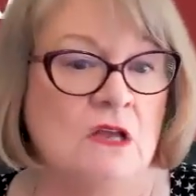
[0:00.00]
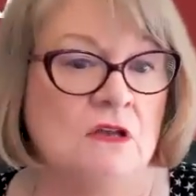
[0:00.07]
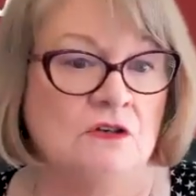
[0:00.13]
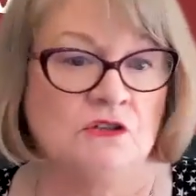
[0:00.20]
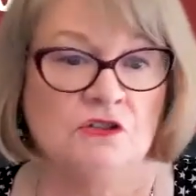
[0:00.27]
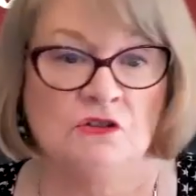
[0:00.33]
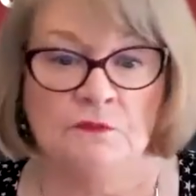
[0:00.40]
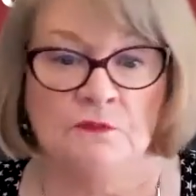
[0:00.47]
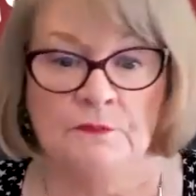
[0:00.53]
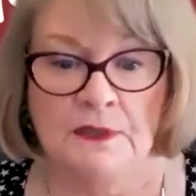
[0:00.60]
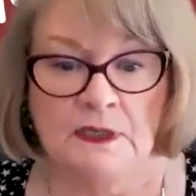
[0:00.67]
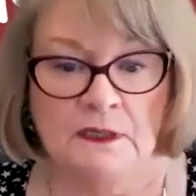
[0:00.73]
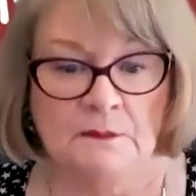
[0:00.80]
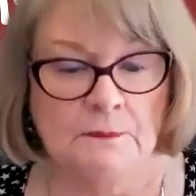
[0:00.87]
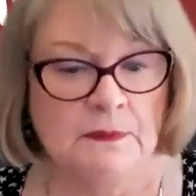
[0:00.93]
she'll
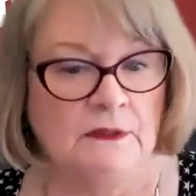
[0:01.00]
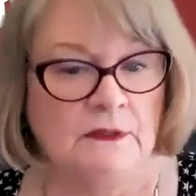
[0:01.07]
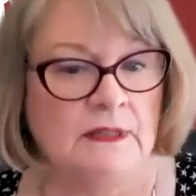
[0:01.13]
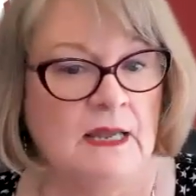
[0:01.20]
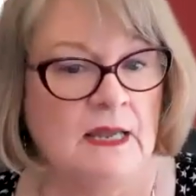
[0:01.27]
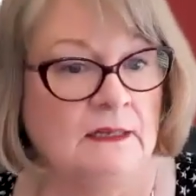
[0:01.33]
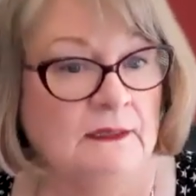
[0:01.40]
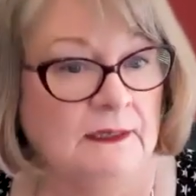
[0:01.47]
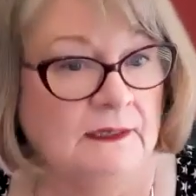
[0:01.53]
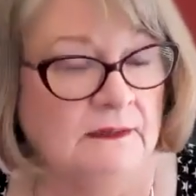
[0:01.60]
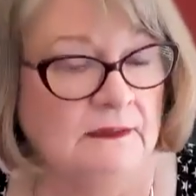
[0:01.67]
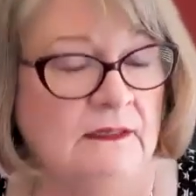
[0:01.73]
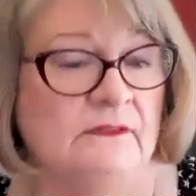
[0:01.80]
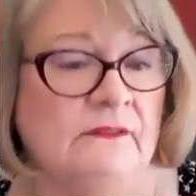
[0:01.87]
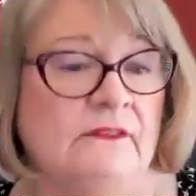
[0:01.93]
pick up on that like
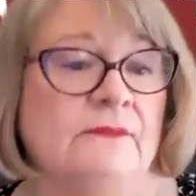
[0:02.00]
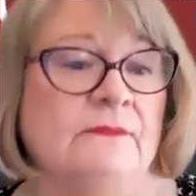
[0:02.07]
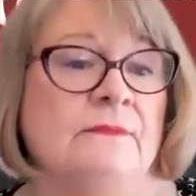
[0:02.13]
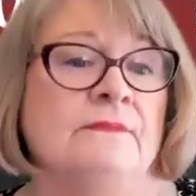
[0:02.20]
this.